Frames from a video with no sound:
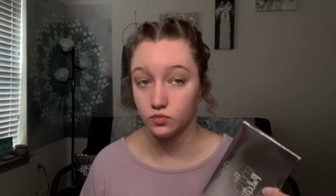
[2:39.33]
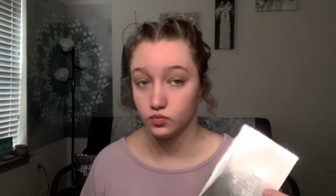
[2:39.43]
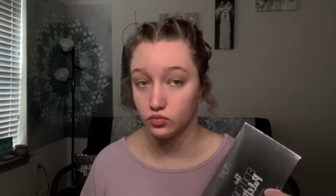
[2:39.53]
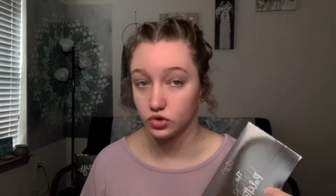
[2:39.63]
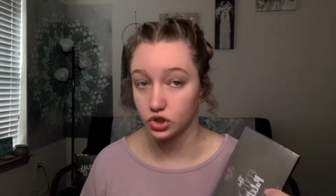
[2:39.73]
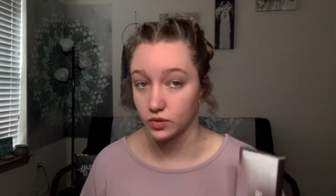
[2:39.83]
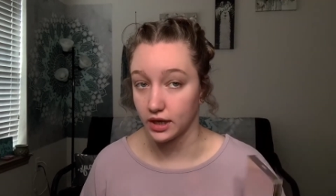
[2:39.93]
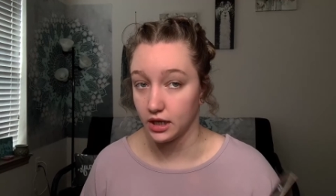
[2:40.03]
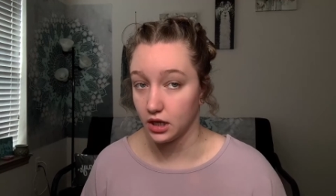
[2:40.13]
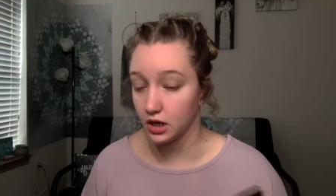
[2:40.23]
She's right
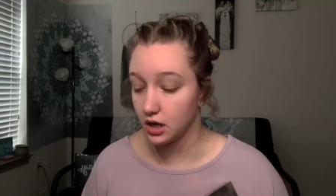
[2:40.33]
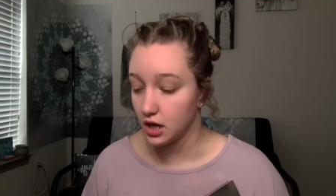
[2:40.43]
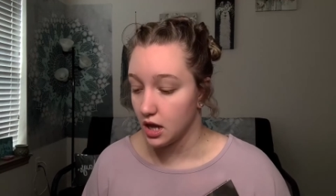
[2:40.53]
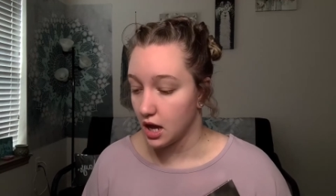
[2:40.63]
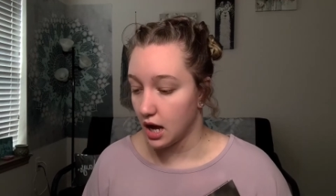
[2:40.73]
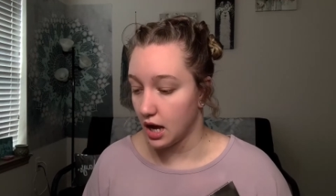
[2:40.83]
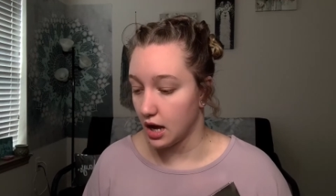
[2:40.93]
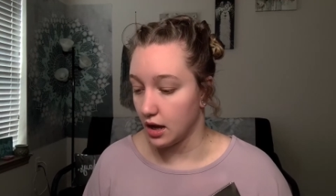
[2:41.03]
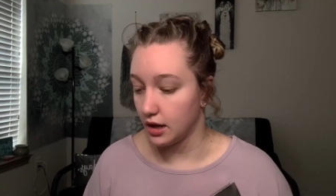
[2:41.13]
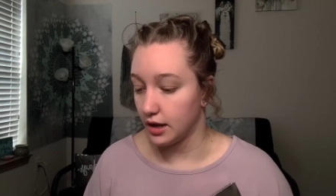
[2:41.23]
here.
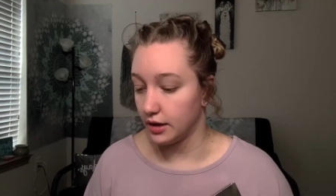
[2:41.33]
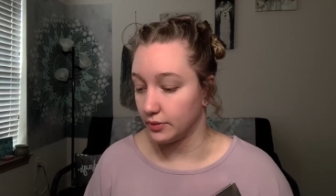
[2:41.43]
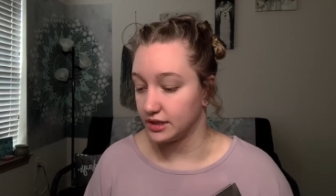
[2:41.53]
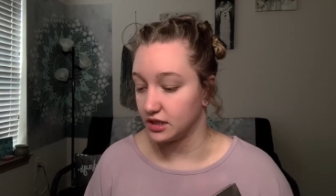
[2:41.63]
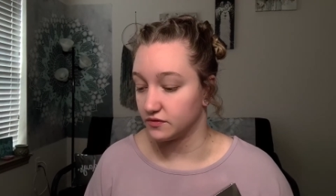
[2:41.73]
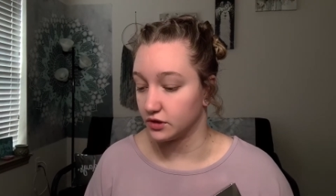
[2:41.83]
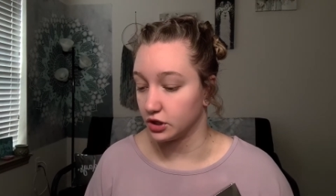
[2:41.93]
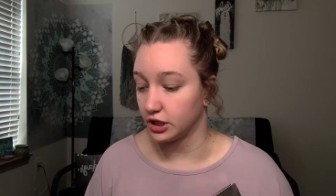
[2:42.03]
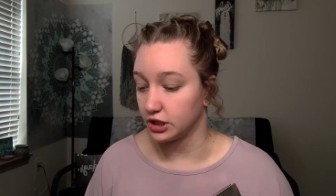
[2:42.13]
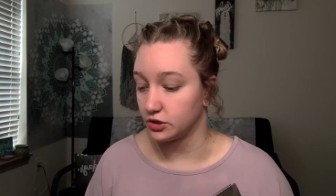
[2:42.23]
And it retails for
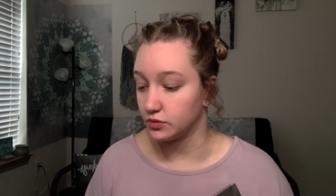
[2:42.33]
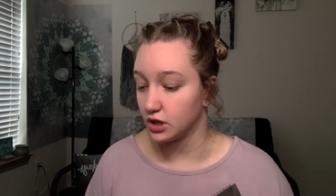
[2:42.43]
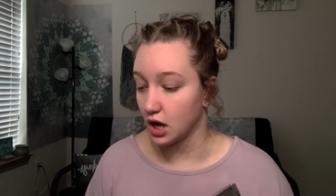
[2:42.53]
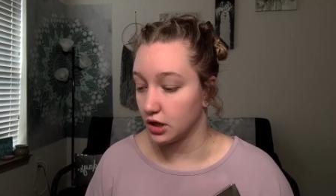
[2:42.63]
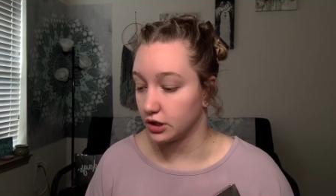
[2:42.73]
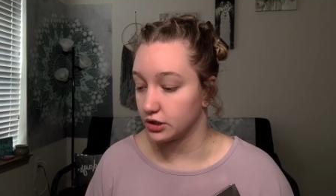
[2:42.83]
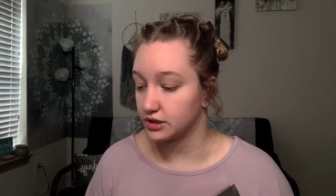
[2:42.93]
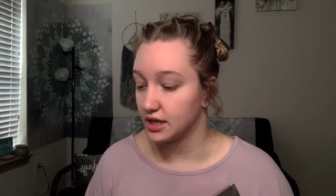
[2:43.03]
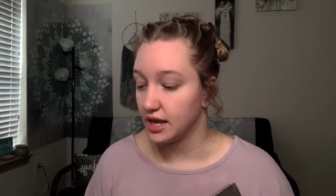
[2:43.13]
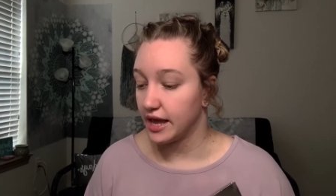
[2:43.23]

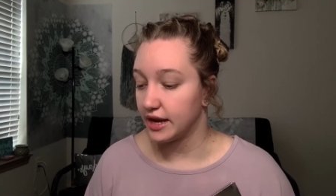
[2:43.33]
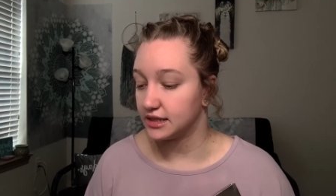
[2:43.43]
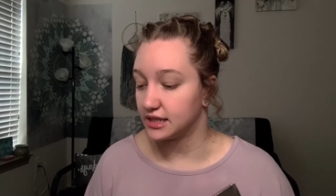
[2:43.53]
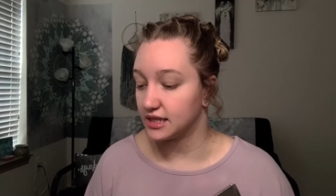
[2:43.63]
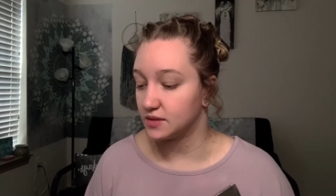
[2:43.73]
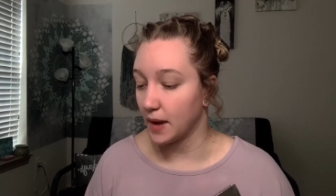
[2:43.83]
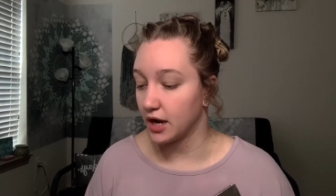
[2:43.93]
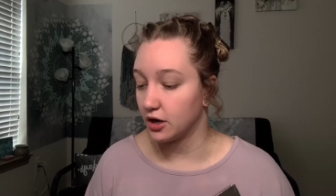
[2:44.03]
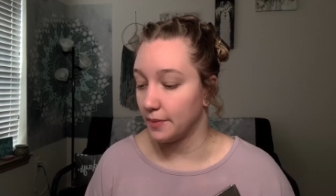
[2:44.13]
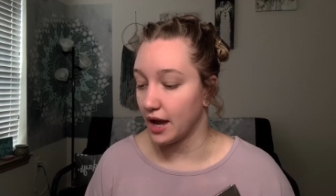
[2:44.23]
$32. And it says,
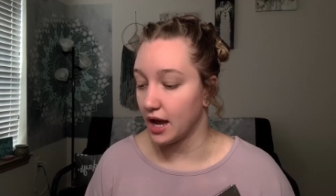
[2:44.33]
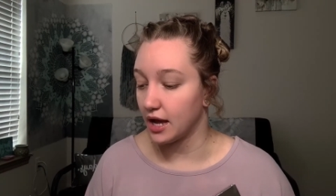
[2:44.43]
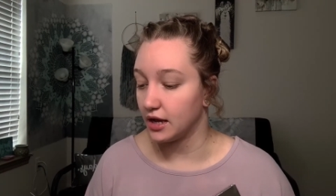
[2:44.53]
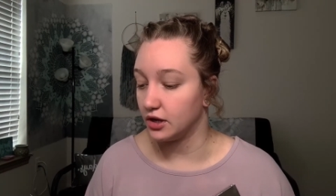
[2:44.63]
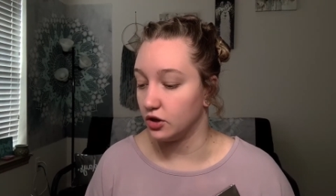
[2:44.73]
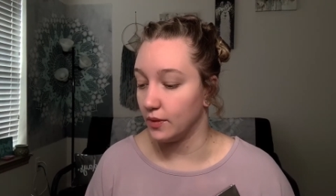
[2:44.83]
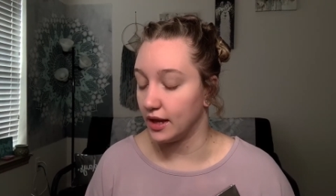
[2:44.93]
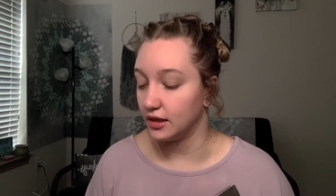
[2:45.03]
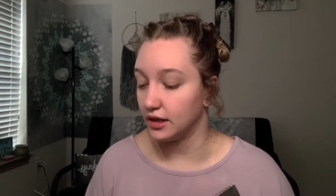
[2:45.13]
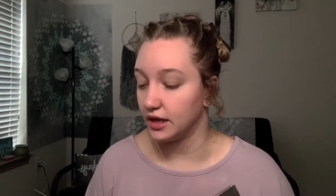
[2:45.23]
inspired by New
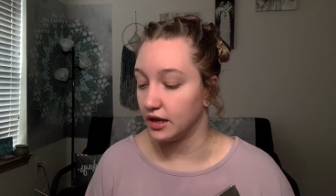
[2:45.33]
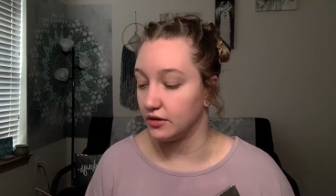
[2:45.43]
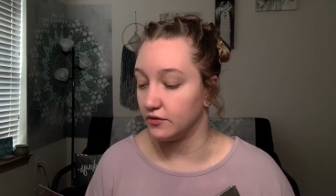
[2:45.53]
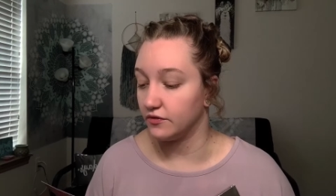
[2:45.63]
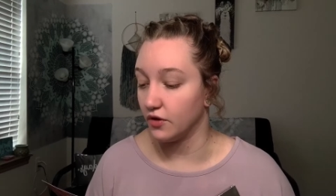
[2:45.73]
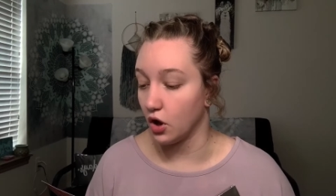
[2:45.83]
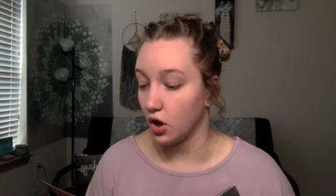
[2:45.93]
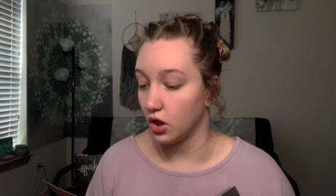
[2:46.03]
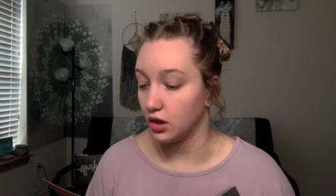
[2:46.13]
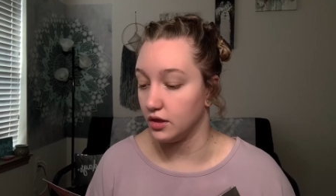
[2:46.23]
England in
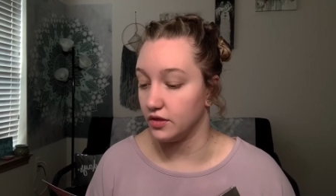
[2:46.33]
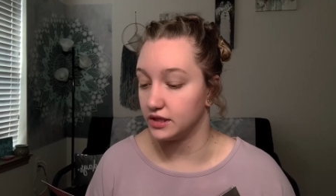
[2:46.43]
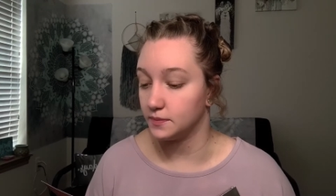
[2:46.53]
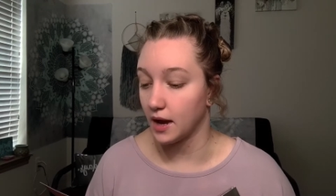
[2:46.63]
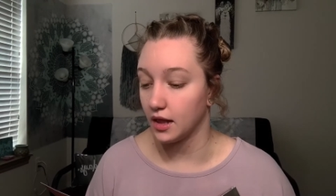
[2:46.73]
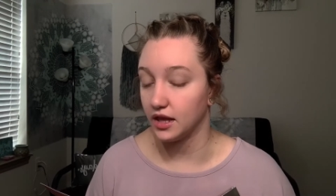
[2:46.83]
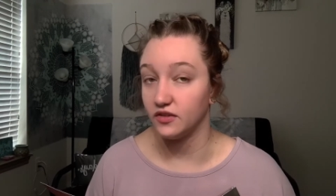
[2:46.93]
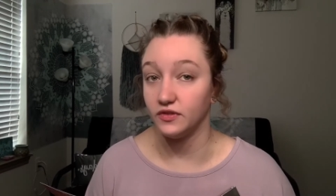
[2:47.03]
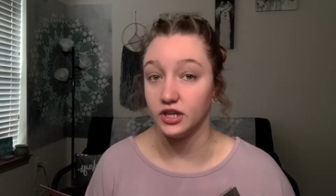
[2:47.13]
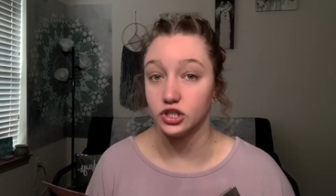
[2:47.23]
fall, this palette
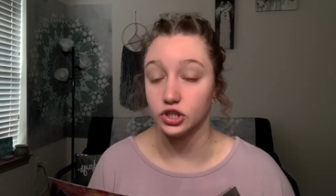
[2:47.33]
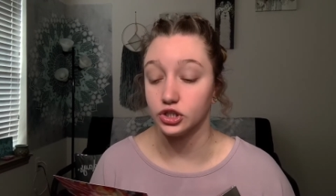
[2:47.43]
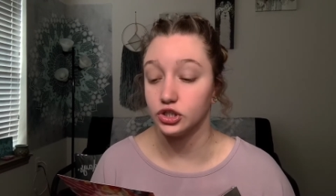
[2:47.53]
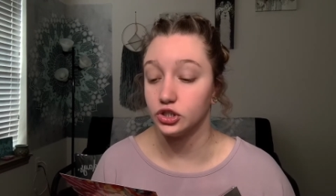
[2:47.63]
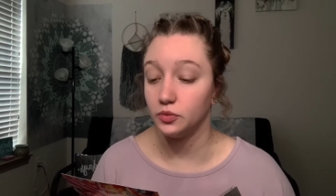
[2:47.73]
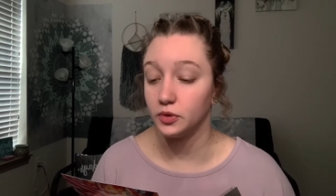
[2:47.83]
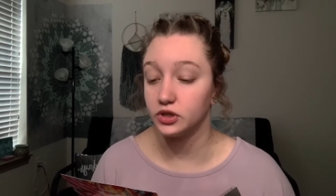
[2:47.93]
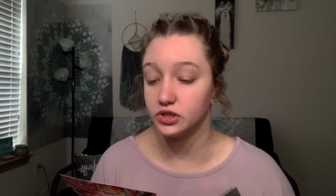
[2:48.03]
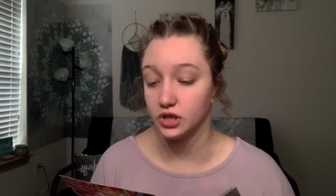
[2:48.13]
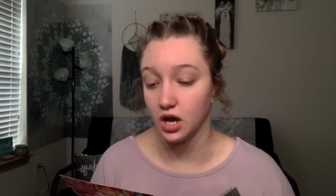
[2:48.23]
features super
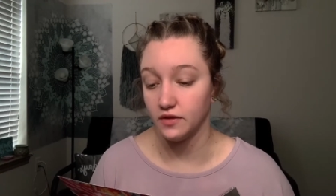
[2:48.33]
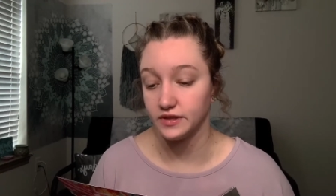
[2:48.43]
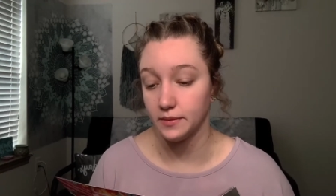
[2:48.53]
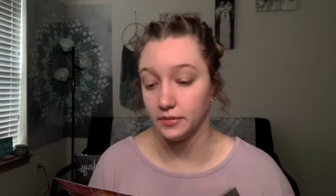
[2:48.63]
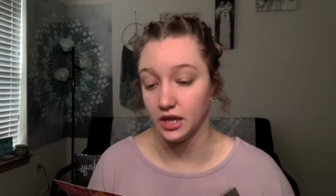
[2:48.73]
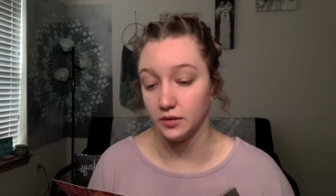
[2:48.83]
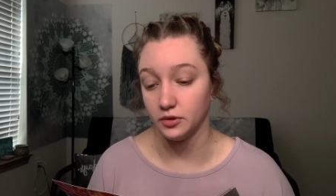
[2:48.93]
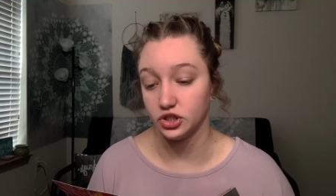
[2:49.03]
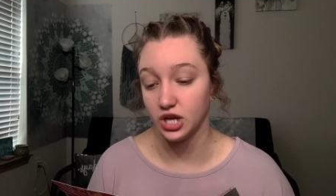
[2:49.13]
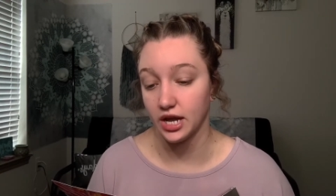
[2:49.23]
soft and
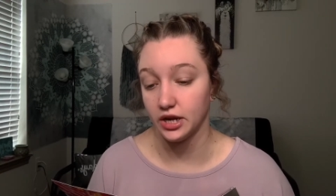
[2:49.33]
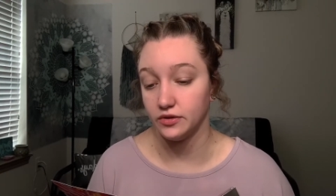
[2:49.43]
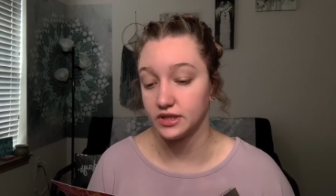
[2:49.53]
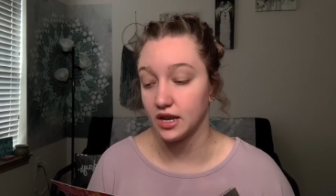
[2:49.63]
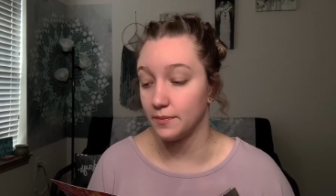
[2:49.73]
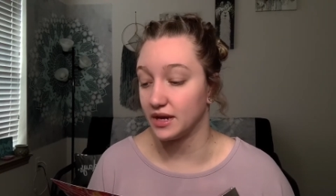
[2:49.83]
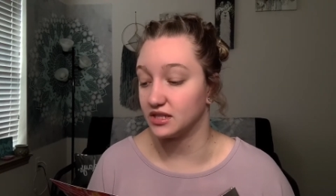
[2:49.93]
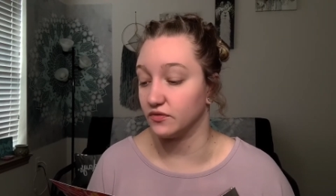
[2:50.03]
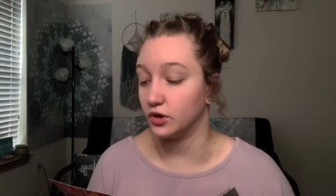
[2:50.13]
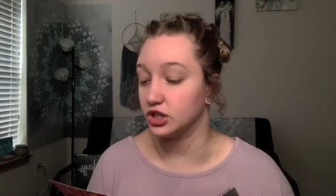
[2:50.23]
blendable shadows and a mix
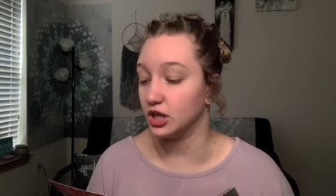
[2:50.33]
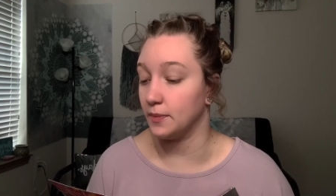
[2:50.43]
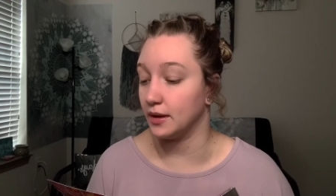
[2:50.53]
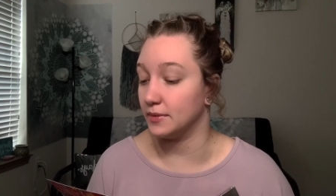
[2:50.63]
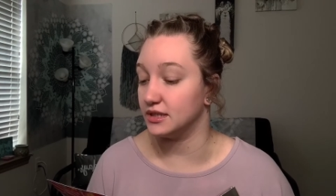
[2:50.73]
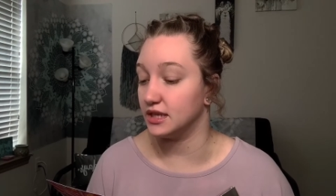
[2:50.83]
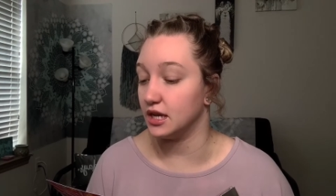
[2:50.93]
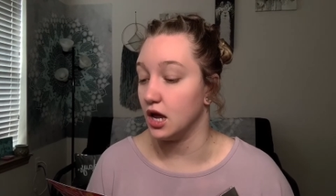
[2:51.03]
of richly pigmented